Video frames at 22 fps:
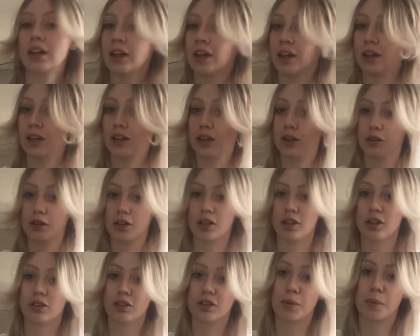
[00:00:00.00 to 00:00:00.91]
you
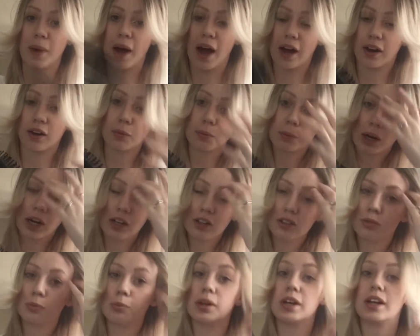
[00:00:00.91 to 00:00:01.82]
can use a paddle
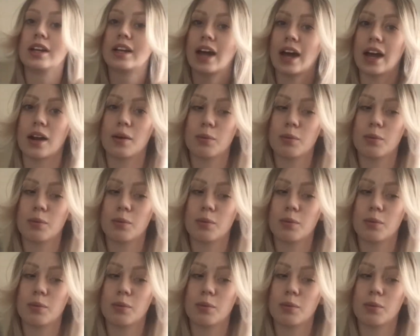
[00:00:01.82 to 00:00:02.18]
brush, but again, I'm